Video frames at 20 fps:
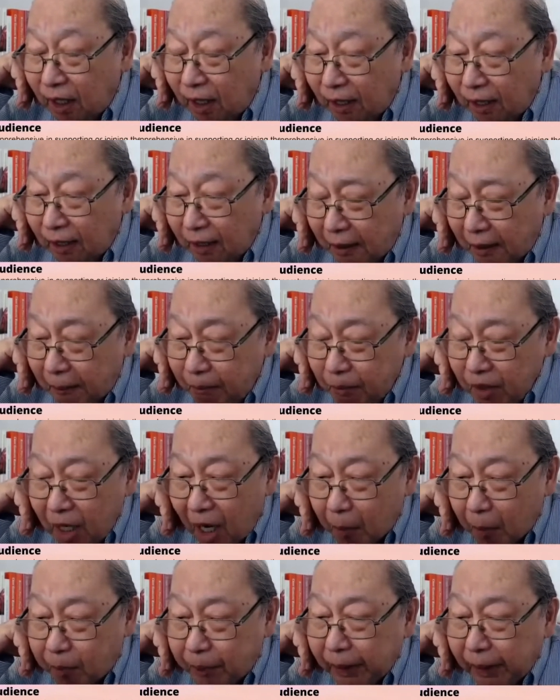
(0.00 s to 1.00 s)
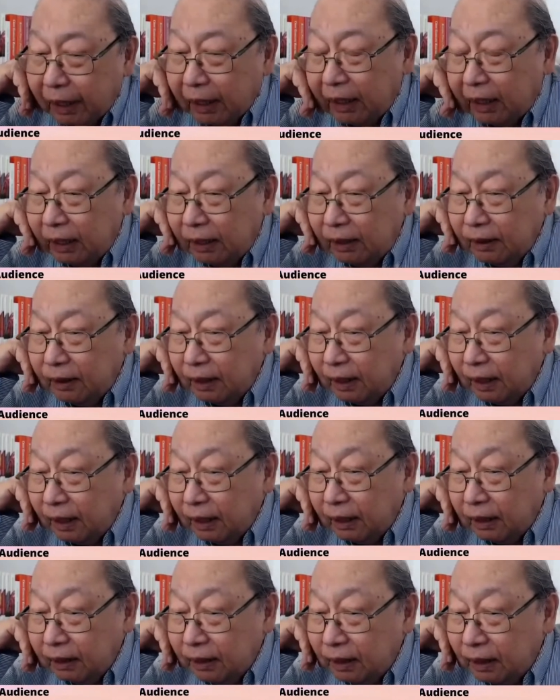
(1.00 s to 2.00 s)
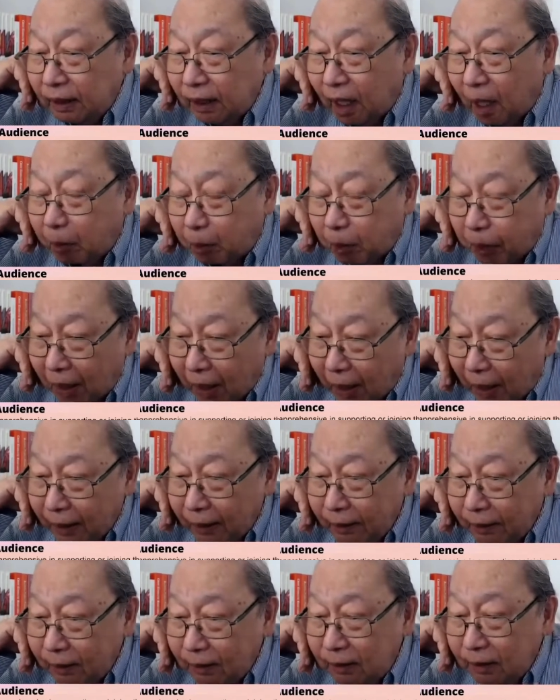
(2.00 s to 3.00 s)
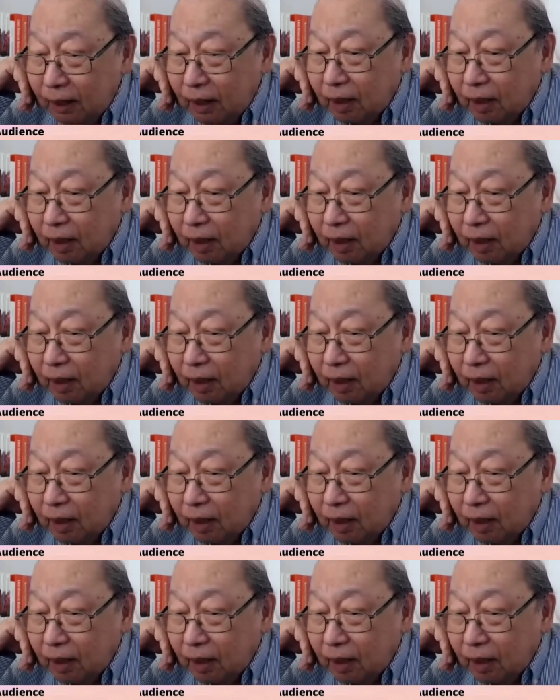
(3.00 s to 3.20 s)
upheld and applied